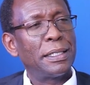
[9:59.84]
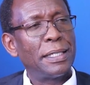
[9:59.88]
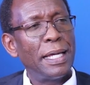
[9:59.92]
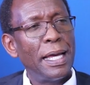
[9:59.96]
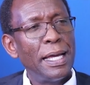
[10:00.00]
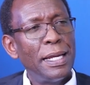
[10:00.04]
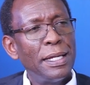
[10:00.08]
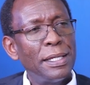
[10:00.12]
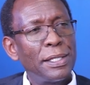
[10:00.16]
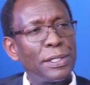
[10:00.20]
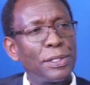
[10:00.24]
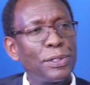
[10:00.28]

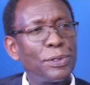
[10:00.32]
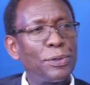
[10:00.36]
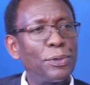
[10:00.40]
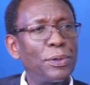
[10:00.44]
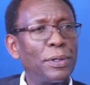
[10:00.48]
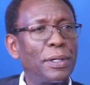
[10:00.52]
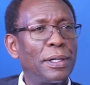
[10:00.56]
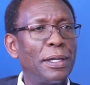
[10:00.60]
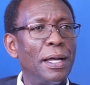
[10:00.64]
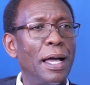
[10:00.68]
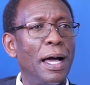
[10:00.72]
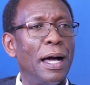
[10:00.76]
tends
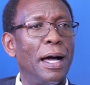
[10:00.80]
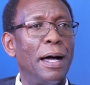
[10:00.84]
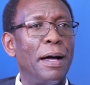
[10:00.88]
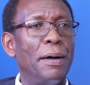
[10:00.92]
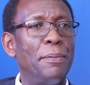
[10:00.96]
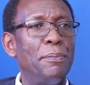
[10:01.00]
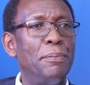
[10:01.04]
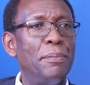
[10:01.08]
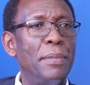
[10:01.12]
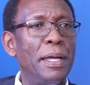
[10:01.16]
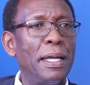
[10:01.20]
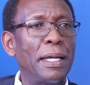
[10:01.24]
to
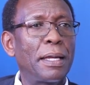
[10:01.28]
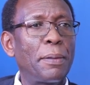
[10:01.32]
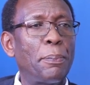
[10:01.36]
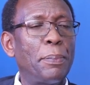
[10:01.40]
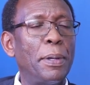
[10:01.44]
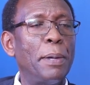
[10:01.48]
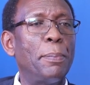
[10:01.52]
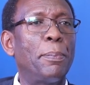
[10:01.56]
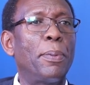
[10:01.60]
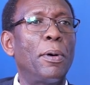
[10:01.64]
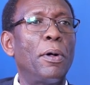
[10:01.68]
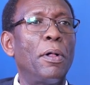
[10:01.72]
make
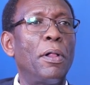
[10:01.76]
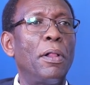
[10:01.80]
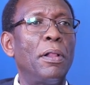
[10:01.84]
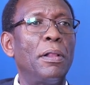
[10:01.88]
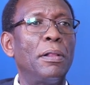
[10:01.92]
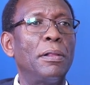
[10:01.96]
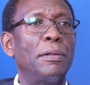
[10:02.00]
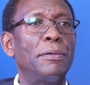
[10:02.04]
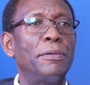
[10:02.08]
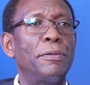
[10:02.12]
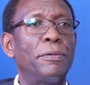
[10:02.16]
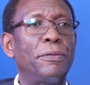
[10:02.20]

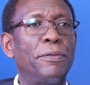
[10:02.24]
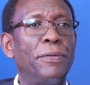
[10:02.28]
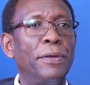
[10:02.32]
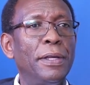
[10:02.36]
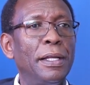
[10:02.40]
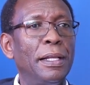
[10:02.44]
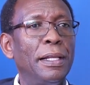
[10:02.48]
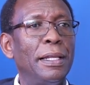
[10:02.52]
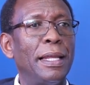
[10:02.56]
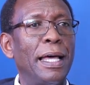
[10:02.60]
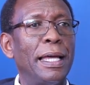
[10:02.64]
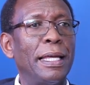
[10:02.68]
people
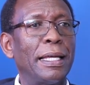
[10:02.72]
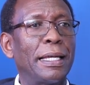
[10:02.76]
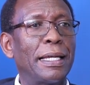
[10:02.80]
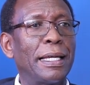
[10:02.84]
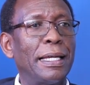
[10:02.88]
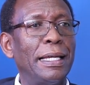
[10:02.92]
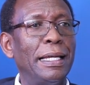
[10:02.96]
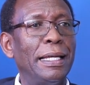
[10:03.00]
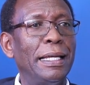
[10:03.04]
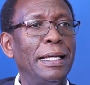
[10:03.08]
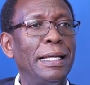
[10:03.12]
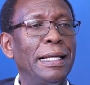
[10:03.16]
feel
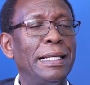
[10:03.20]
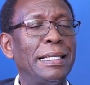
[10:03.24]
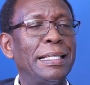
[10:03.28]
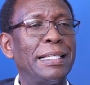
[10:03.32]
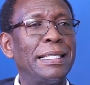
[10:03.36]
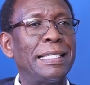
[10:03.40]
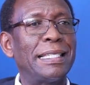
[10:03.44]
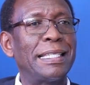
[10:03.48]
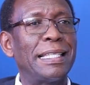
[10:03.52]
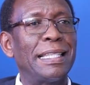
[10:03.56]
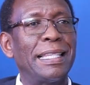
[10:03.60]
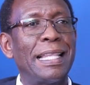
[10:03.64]
like
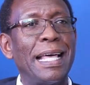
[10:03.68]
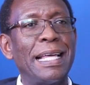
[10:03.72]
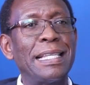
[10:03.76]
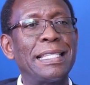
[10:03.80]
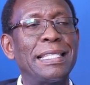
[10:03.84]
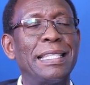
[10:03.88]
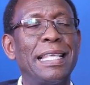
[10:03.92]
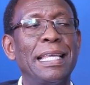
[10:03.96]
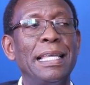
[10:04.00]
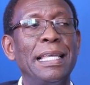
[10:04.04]
that's